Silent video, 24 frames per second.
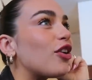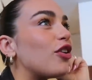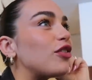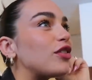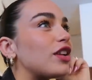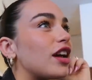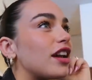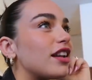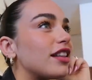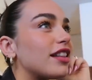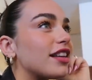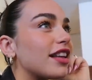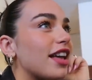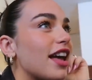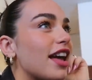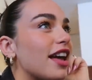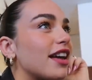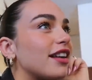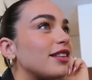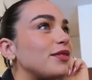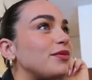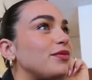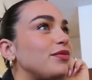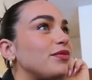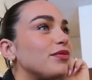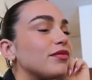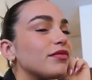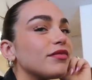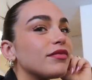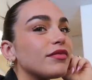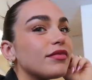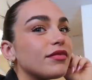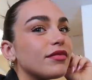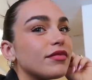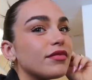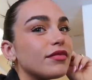cold out of the can.
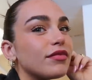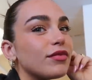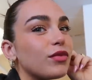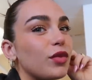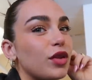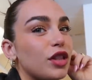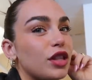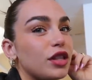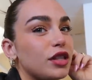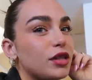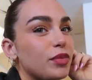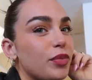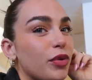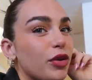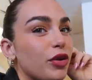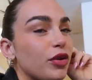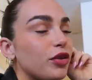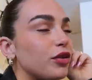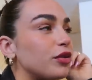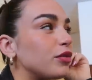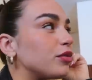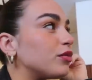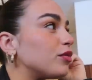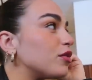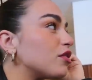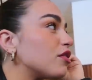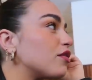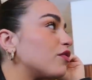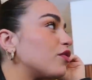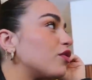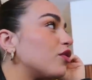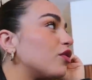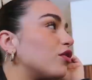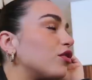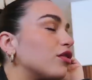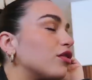With the spoon, with the fork.